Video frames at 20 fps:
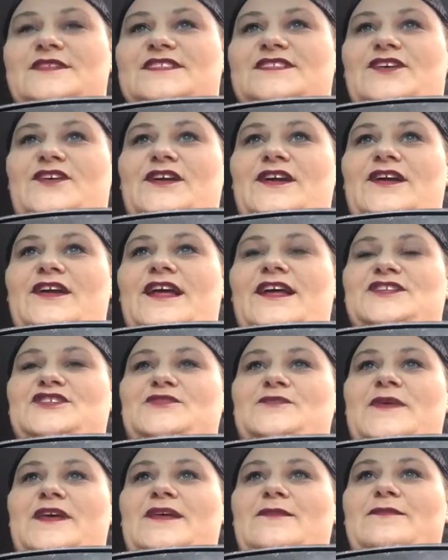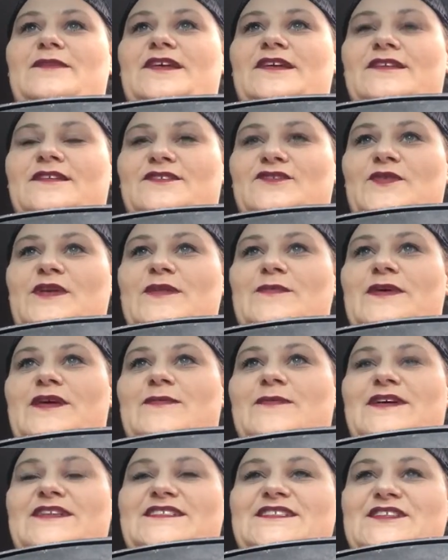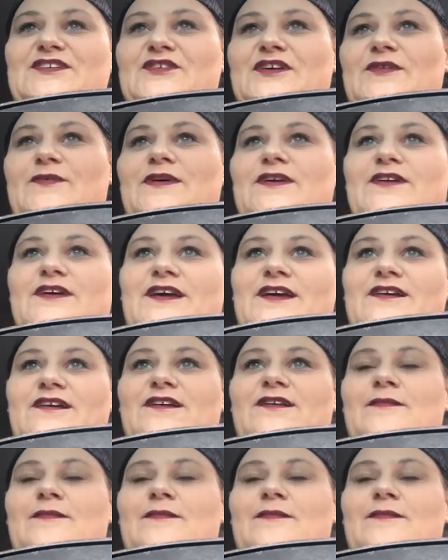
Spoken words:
Sorry you're catching me in between me and my steering wheel here.